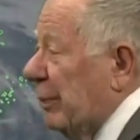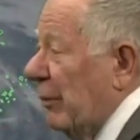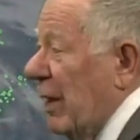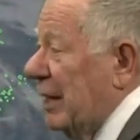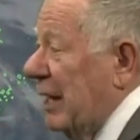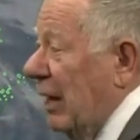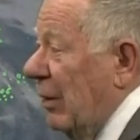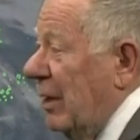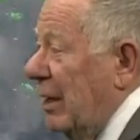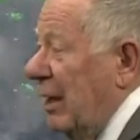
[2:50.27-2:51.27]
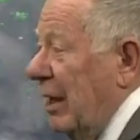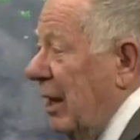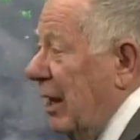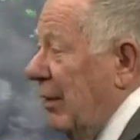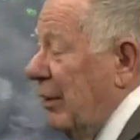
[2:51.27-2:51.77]
But right now,
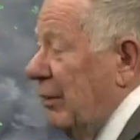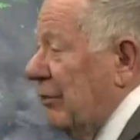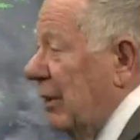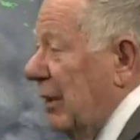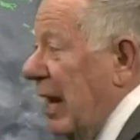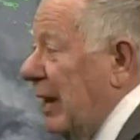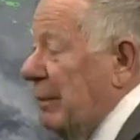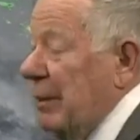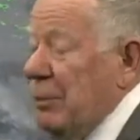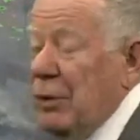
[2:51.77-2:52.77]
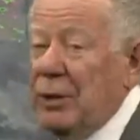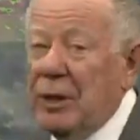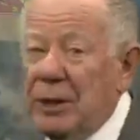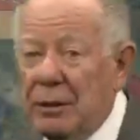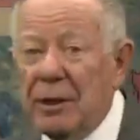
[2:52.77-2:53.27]
uh, there's a lot of people
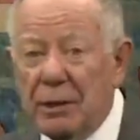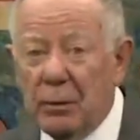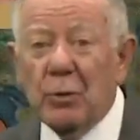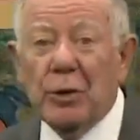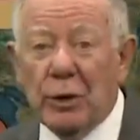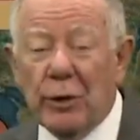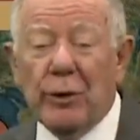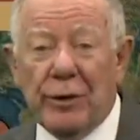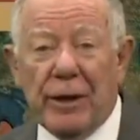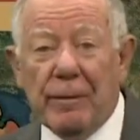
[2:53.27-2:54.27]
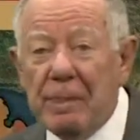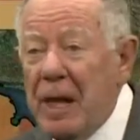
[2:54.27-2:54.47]
in, in a real hurt there.